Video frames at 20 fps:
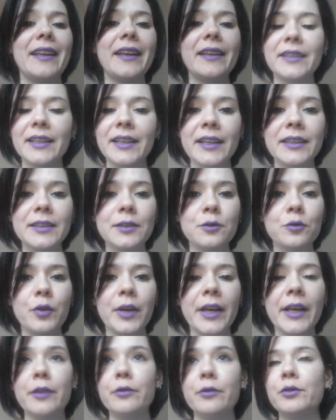any kind of
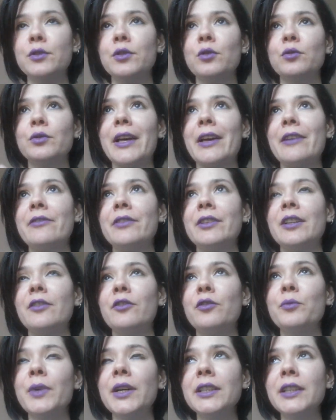way, if you don't have
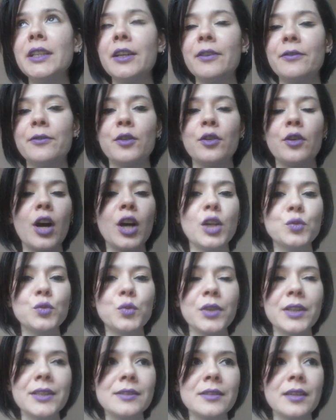enough money, if your
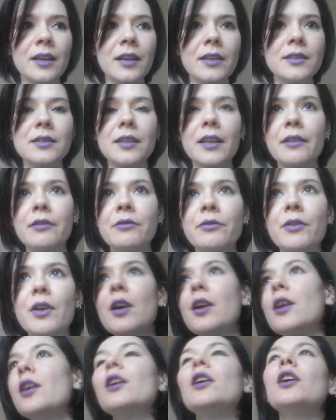artwork sucks, if
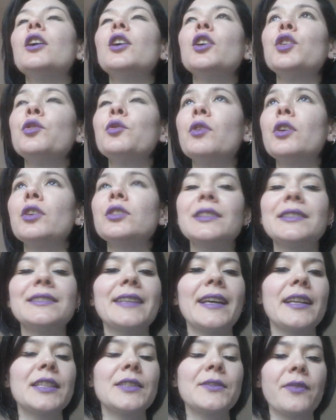you are
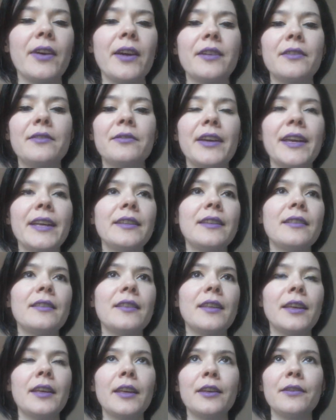dissatisfied of
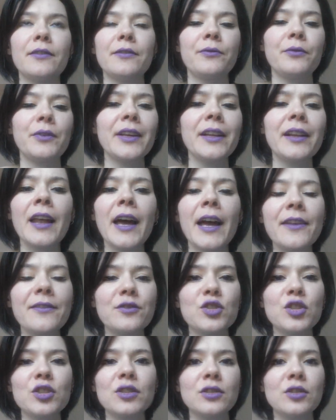anything, if
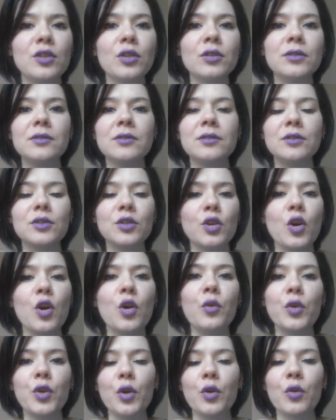life just doesn't
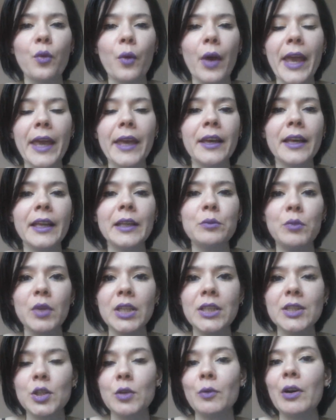go your way, it
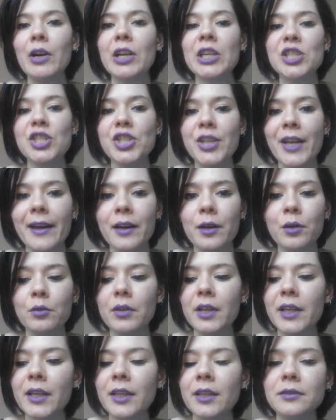means you are in shadow,
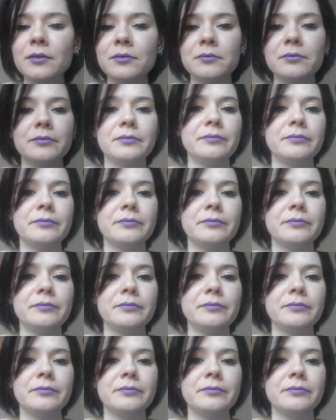and